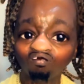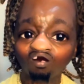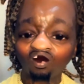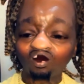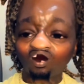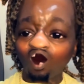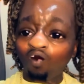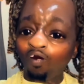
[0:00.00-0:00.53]

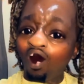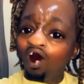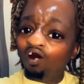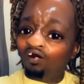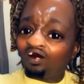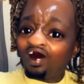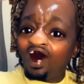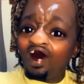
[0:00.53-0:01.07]
So I
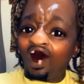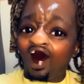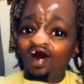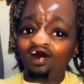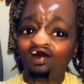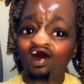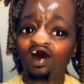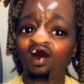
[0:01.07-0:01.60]
don't care. I
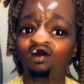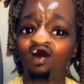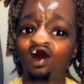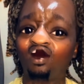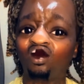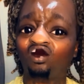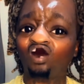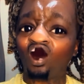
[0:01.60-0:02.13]
ain't did
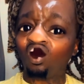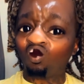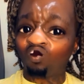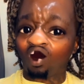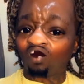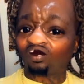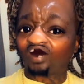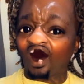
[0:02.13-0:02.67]
nothing to you.
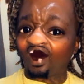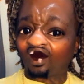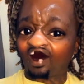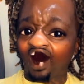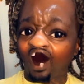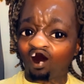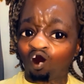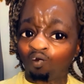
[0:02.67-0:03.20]
Don't take it
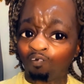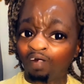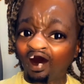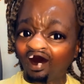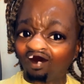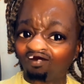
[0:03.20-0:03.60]
out on me.